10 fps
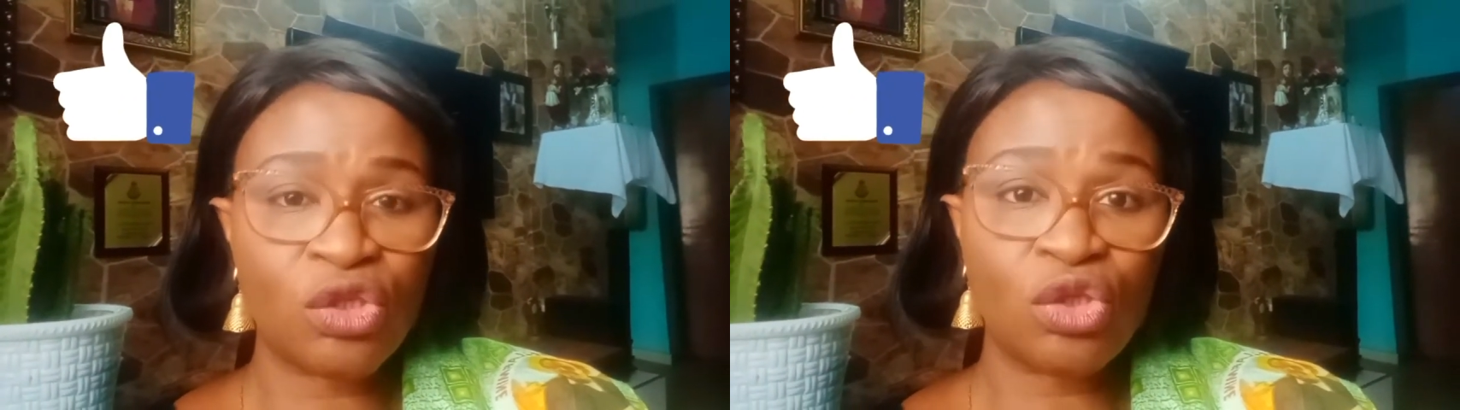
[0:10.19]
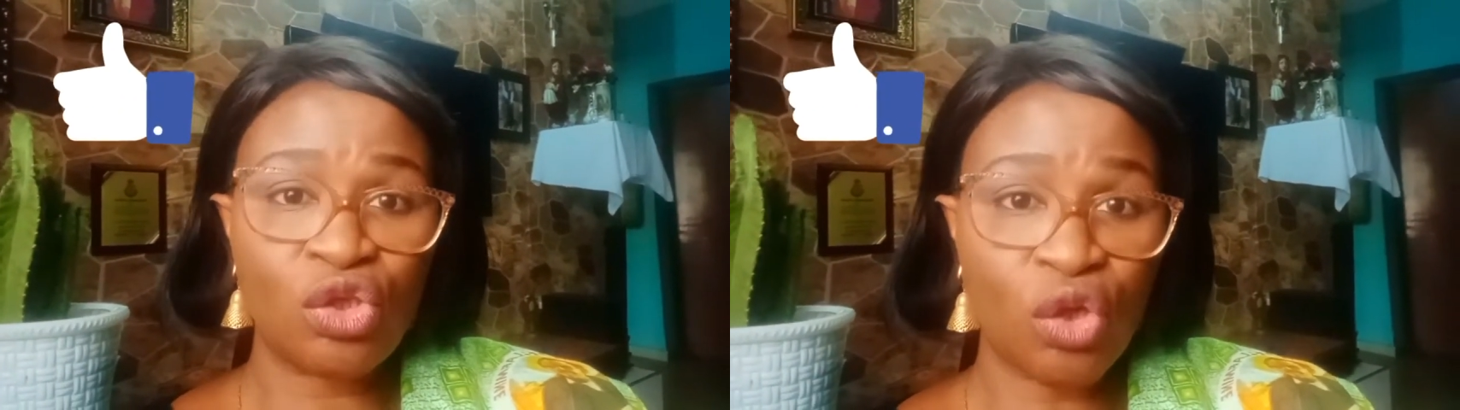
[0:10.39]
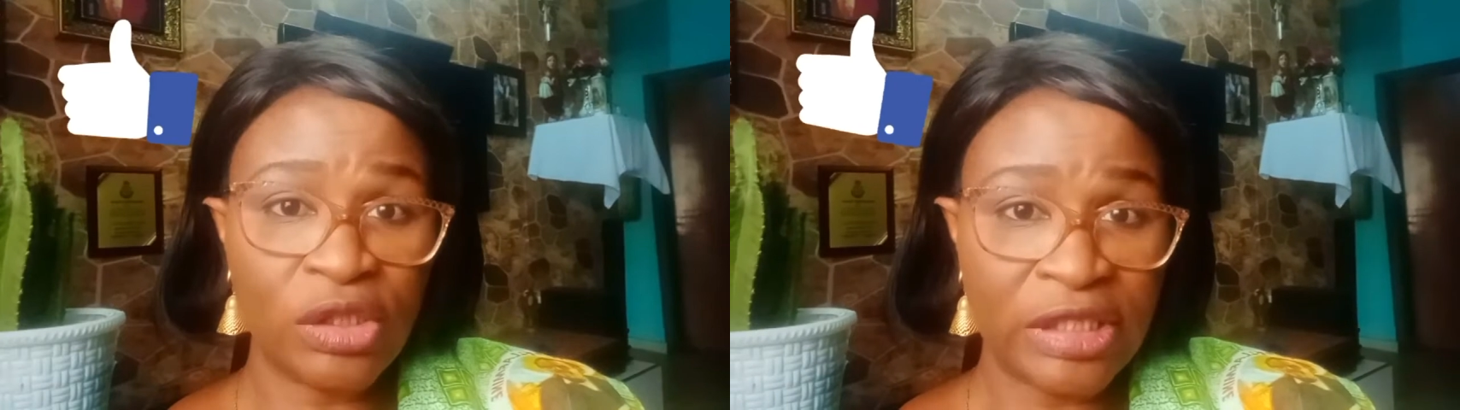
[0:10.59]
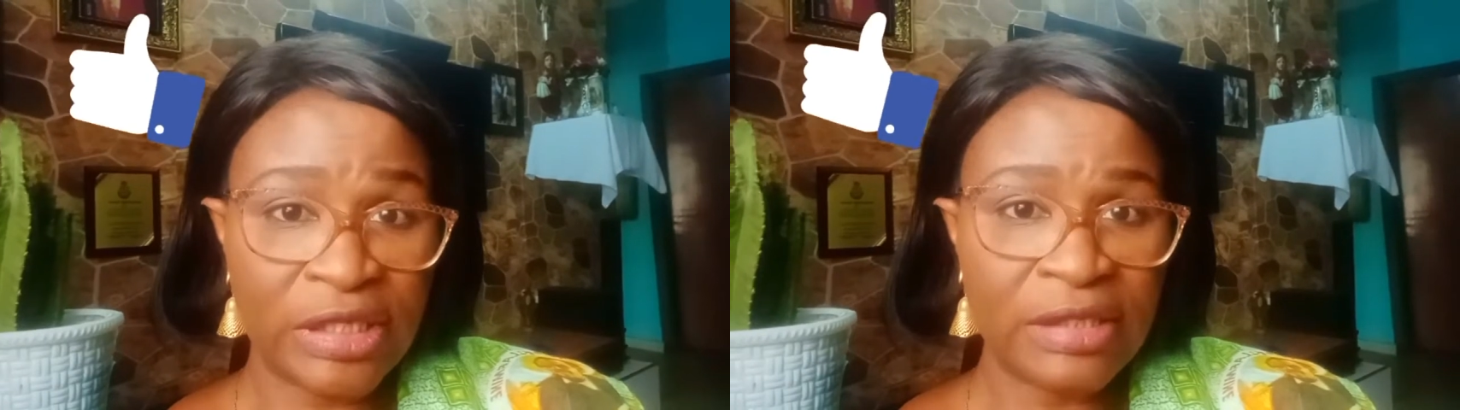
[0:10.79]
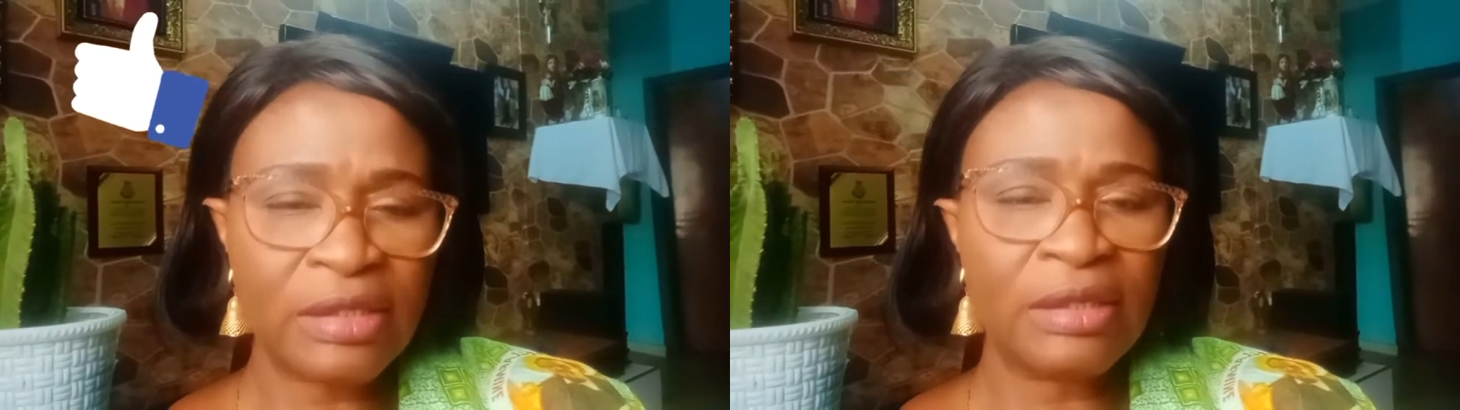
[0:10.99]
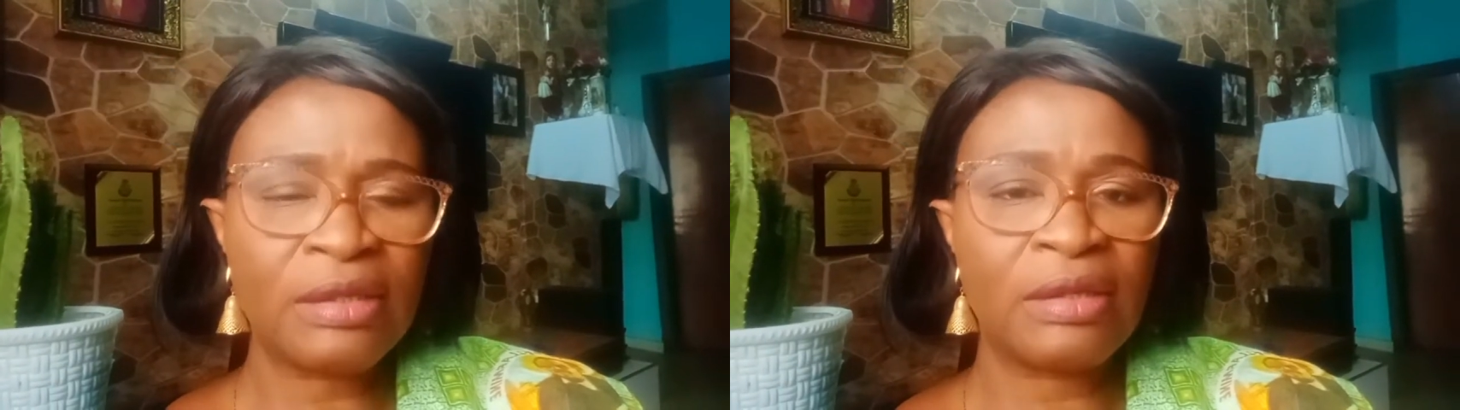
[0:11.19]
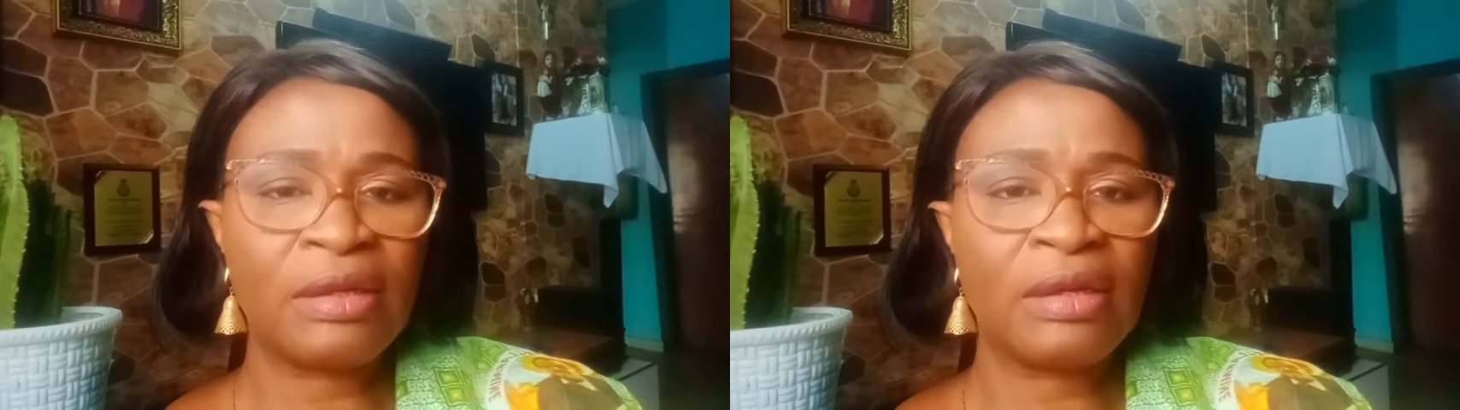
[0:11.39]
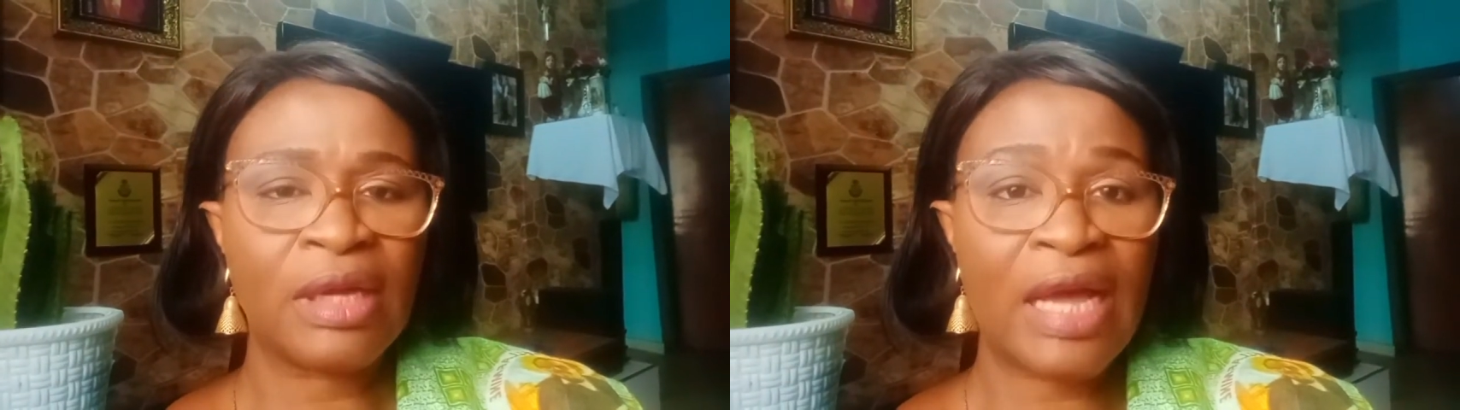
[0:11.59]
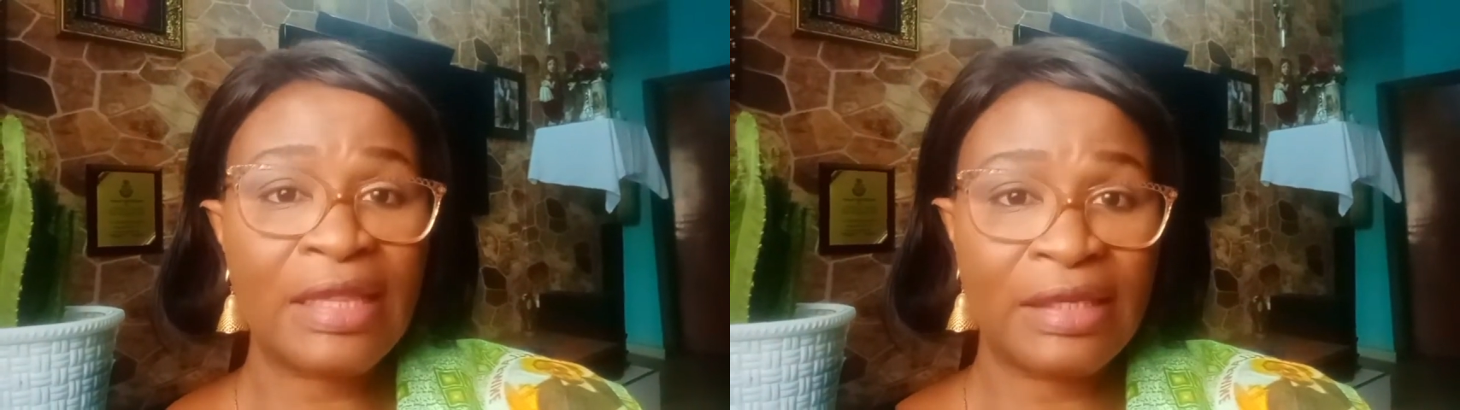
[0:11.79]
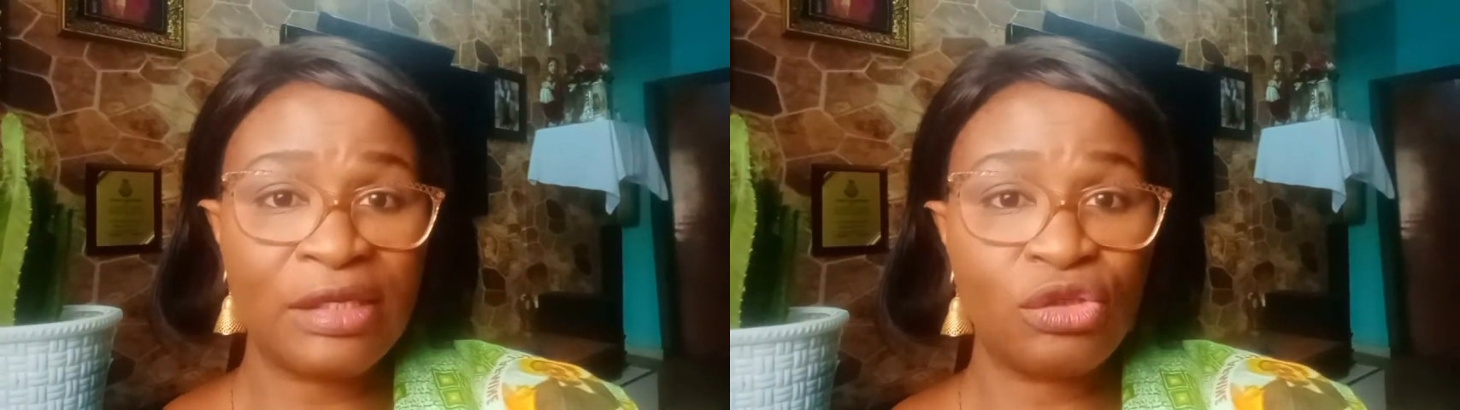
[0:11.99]
studying
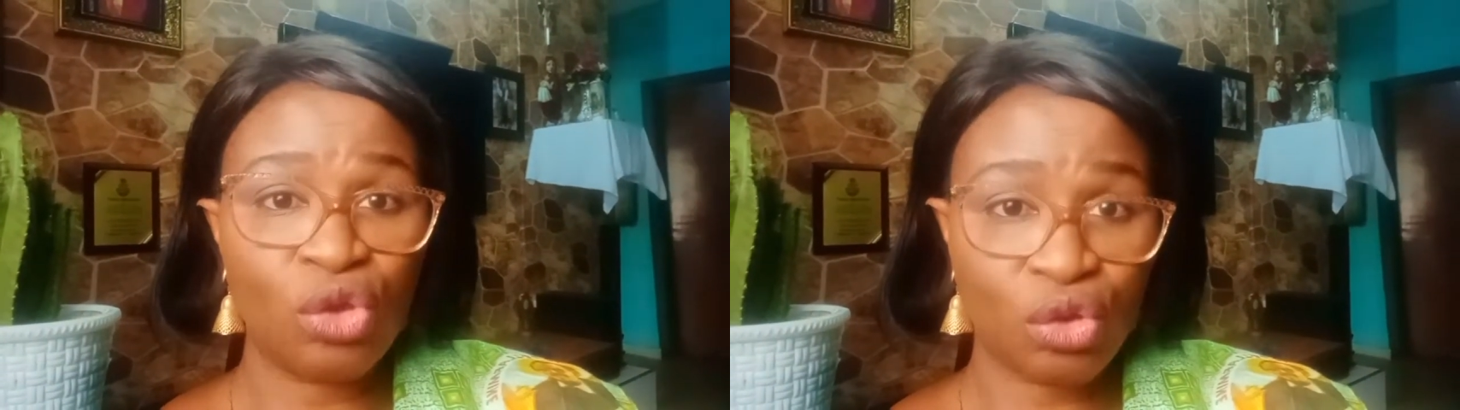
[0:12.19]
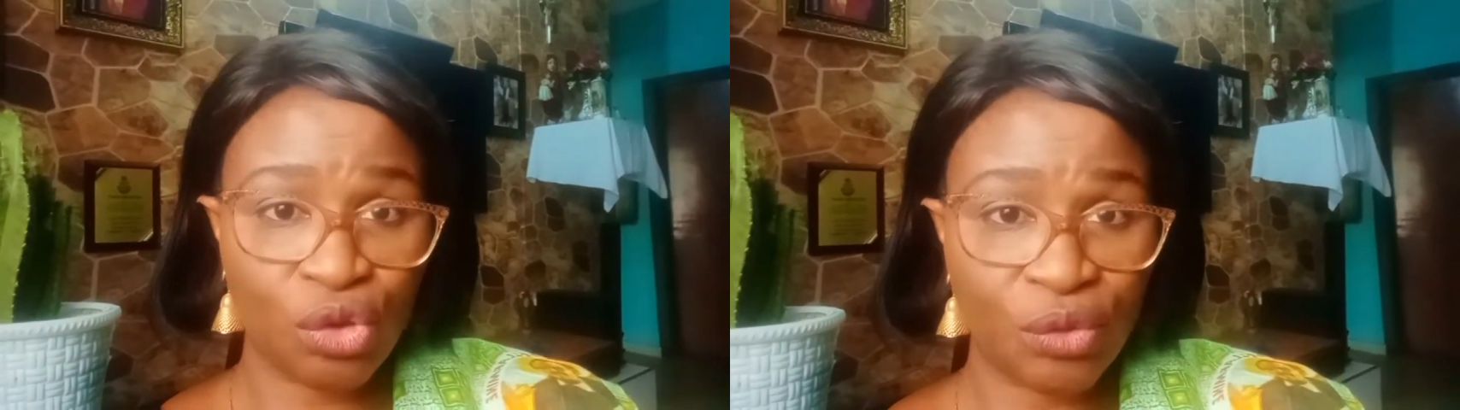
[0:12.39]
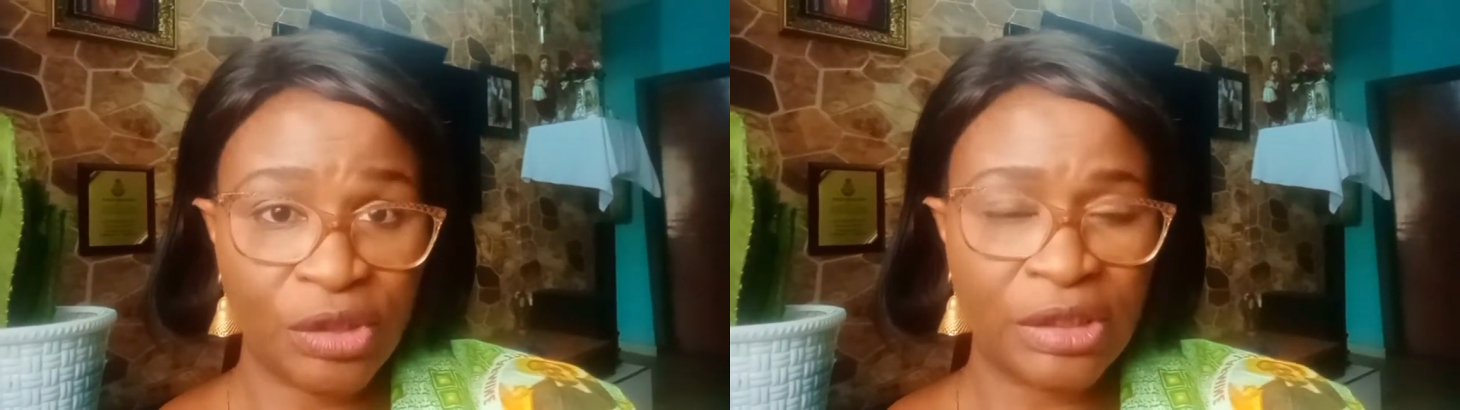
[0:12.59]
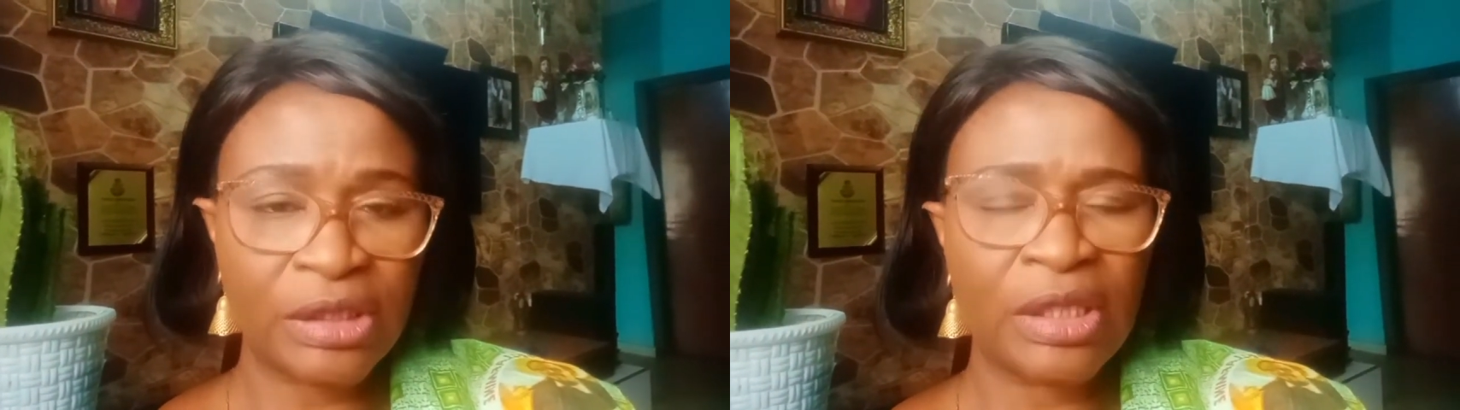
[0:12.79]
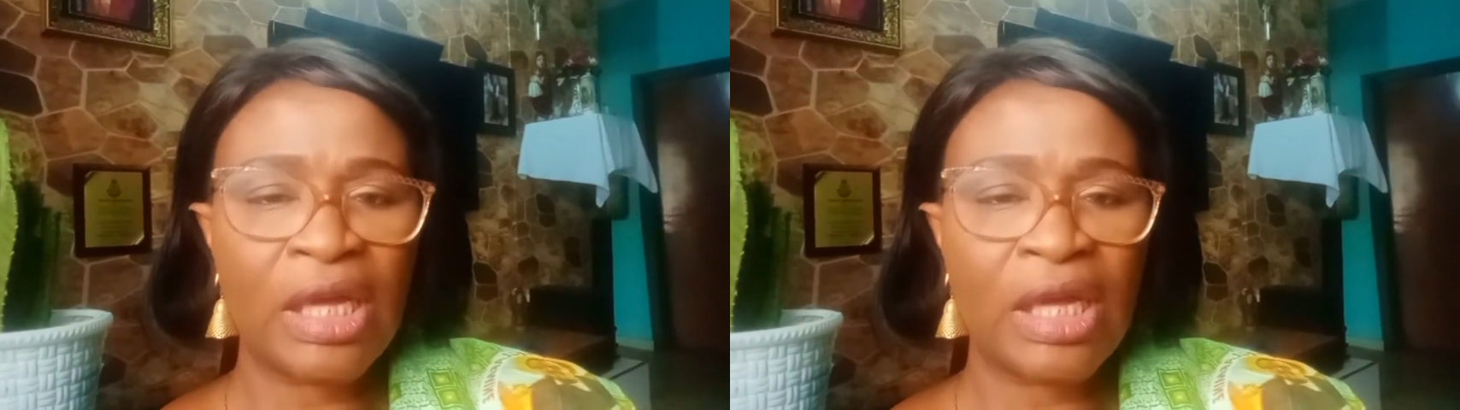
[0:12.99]
Catholic doctrine,